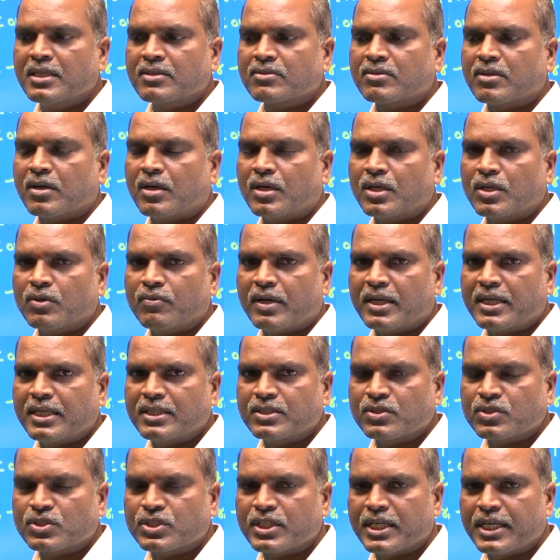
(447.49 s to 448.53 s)
third one
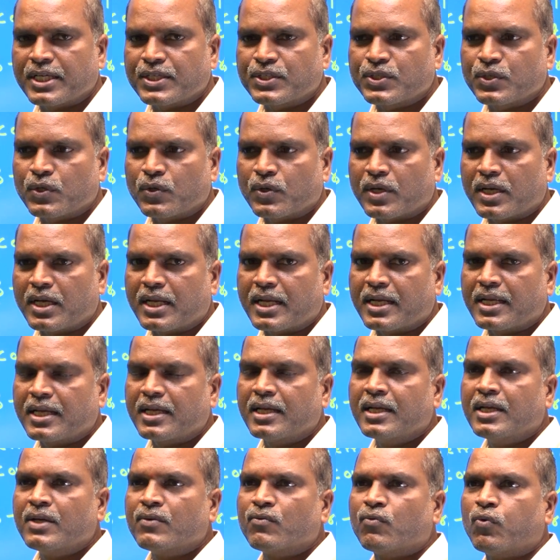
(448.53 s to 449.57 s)
is certiorari,
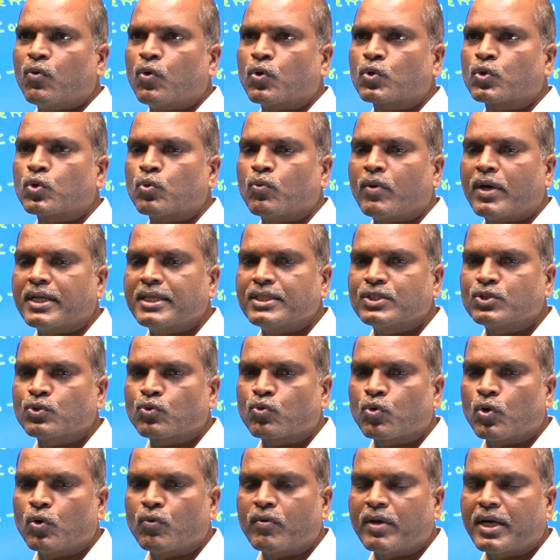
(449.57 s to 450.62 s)
fourth one is
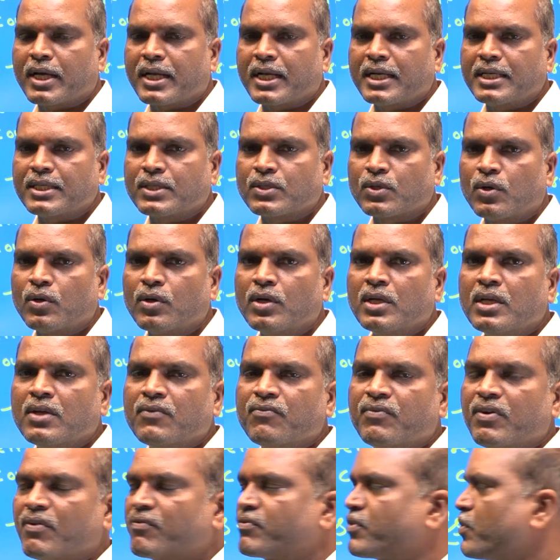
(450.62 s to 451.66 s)
quo warranto,
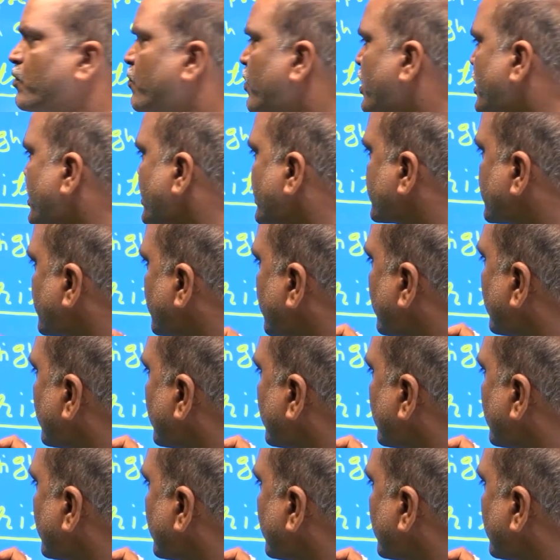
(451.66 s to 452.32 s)
fifth one is